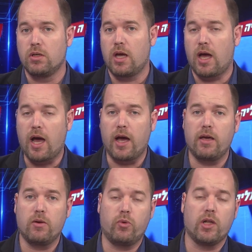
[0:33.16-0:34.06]
I
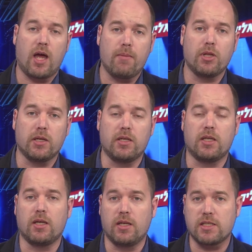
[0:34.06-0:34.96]
will humbly, in
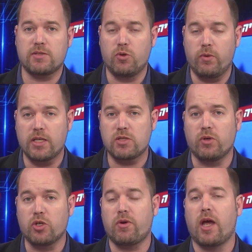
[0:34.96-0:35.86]
the next few weeks, will
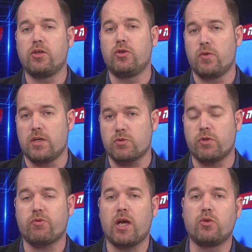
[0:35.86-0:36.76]
try to do this. We'll
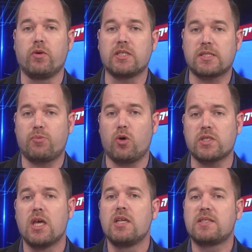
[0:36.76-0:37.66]
try to expose
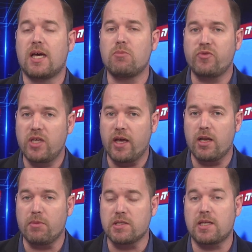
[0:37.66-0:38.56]
some of the
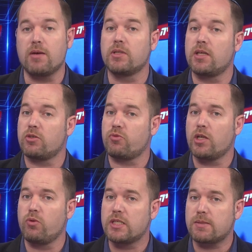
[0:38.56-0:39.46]
elements, try
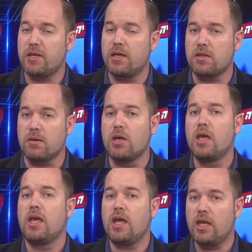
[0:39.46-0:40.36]
to explain them
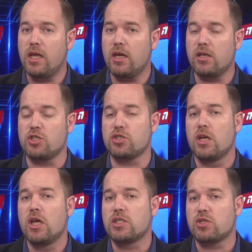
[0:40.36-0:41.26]
in English
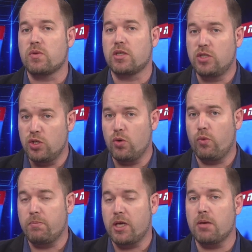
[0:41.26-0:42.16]
so that you
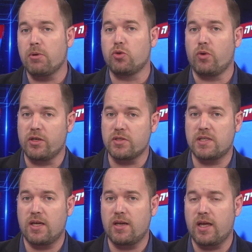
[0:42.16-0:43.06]
will be able to
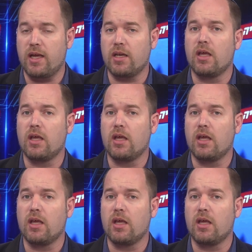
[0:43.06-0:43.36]
understand and,